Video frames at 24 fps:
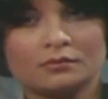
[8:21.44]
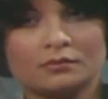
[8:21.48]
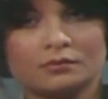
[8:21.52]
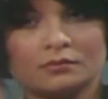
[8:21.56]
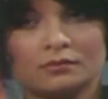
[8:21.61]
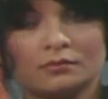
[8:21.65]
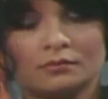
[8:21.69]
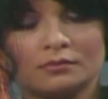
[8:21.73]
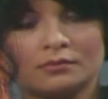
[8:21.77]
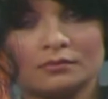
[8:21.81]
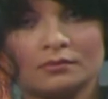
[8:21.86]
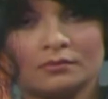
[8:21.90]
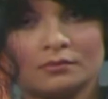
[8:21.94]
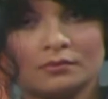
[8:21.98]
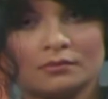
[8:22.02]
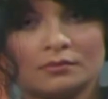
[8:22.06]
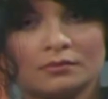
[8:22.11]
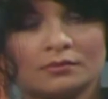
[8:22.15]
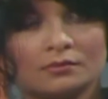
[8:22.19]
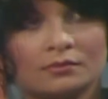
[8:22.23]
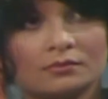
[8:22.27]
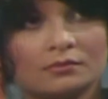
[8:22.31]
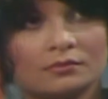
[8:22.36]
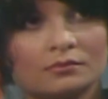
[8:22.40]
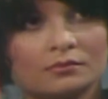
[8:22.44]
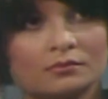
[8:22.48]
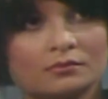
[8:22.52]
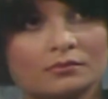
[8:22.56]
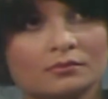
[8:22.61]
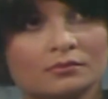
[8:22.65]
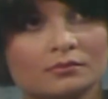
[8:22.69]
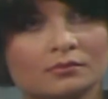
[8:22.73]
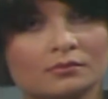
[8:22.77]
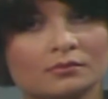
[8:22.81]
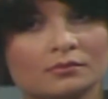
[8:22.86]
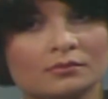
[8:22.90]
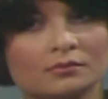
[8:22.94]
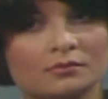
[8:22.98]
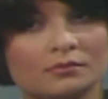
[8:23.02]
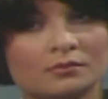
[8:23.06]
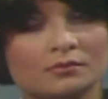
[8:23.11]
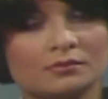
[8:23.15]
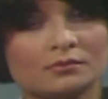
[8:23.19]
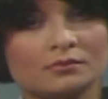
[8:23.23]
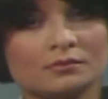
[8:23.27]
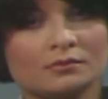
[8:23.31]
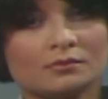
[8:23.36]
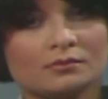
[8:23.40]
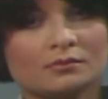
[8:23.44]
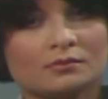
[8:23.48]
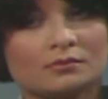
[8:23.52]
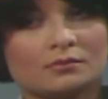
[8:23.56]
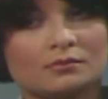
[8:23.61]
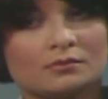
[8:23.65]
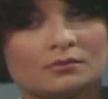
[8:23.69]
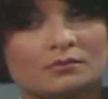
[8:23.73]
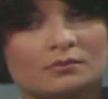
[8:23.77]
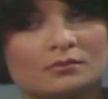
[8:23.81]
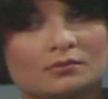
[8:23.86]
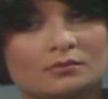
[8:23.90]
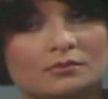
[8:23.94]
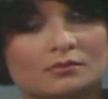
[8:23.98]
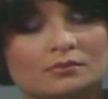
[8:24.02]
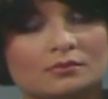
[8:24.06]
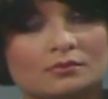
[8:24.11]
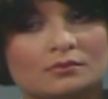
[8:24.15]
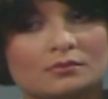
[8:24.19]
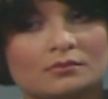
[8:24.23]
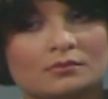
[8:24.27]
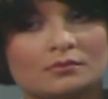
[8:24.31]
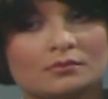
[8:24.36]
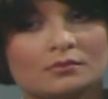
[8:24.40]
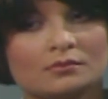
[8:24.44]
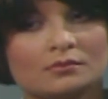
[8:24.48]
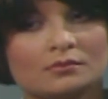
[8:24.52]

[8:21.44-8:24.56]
(silent)